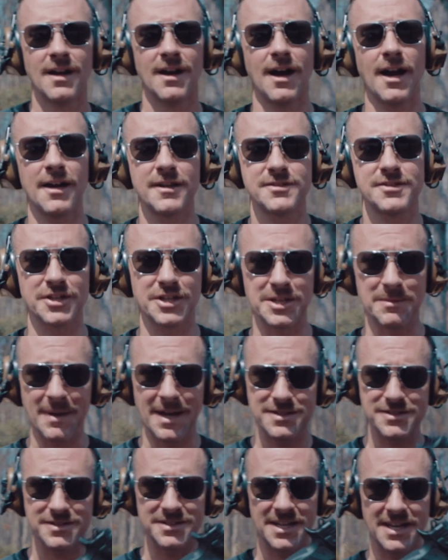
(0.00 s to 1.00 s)
All right, so can you
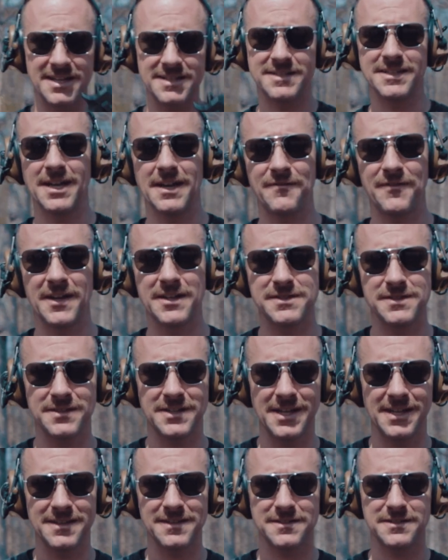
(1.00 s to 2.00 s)
imagine the ATF agent
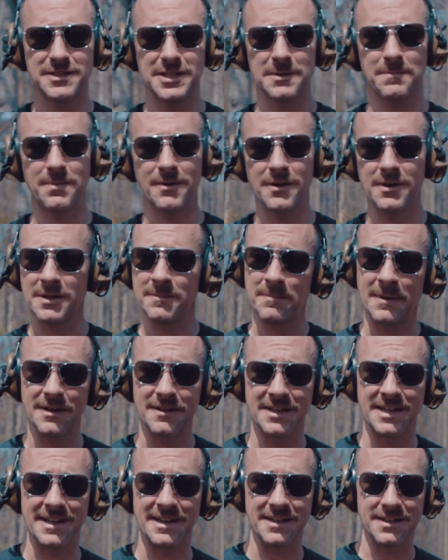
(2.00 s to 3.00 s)
taking this thing apart?
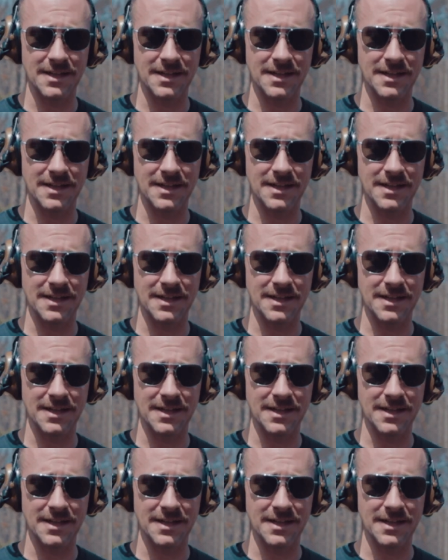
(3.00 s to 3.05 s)
Barely get a